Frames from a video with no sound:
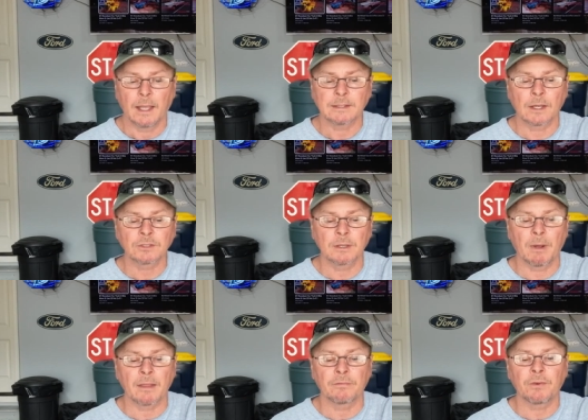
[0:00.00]
It's hosted
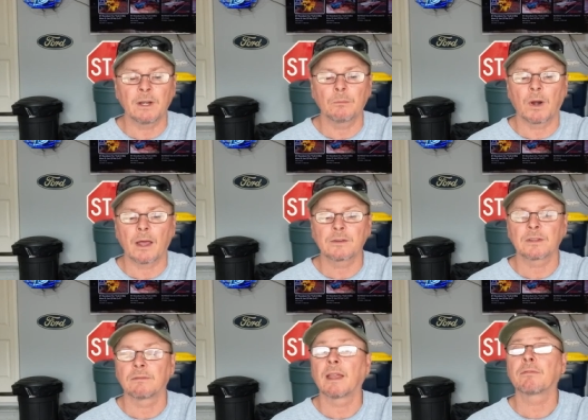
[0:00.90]
by the Freedom Riders
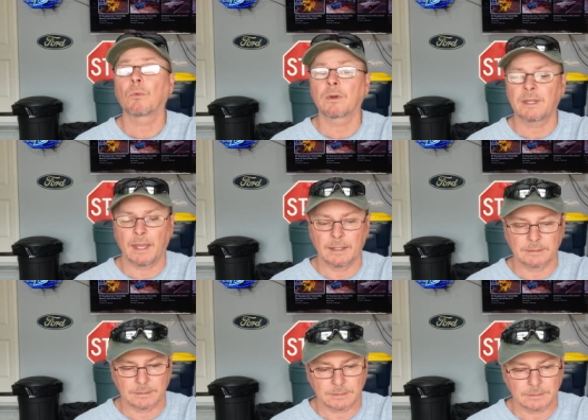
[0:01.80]
of Leavenworth,
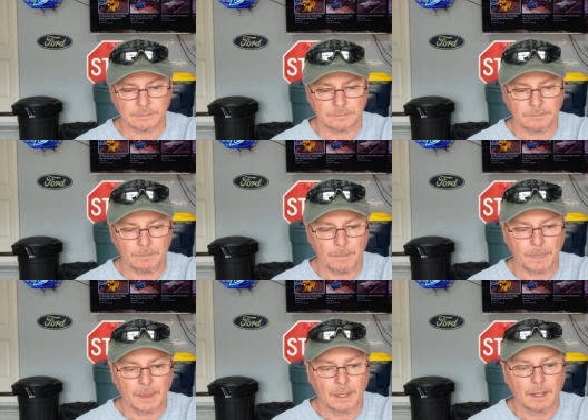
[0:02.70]
Kansas.
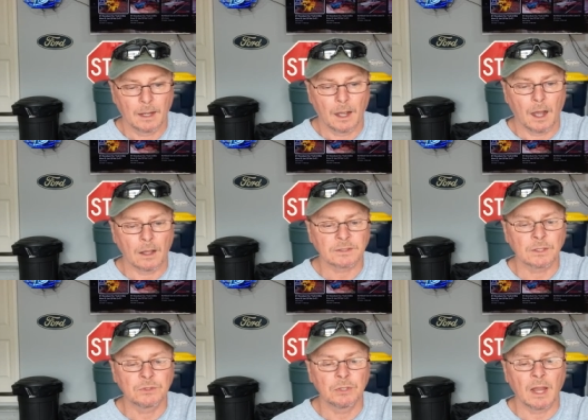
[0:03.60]

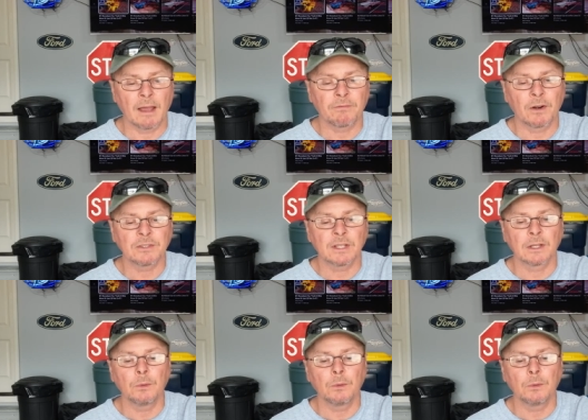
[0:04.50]
Also, July 1st in